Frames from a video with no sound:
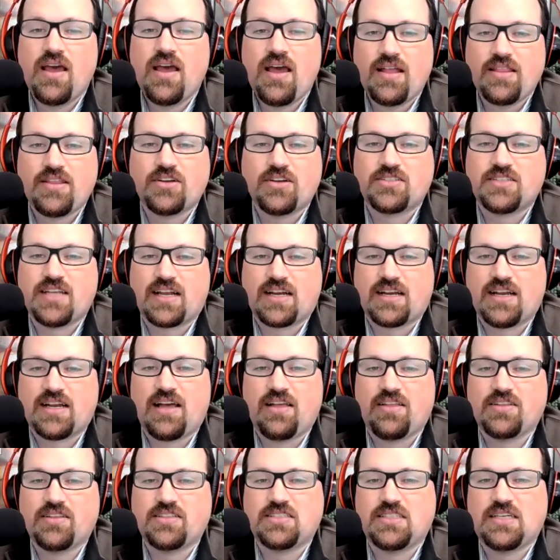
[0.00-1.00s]
Their
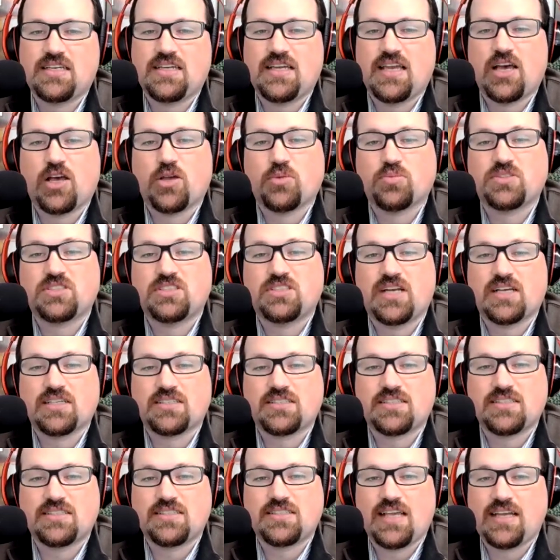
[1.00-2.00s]
technology helps
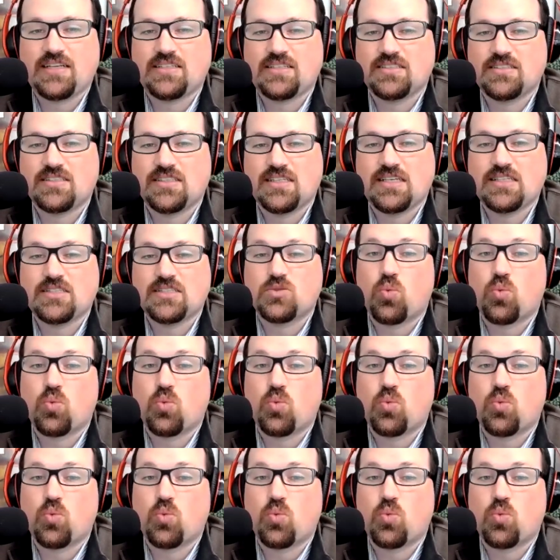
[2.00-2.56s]
justice agencies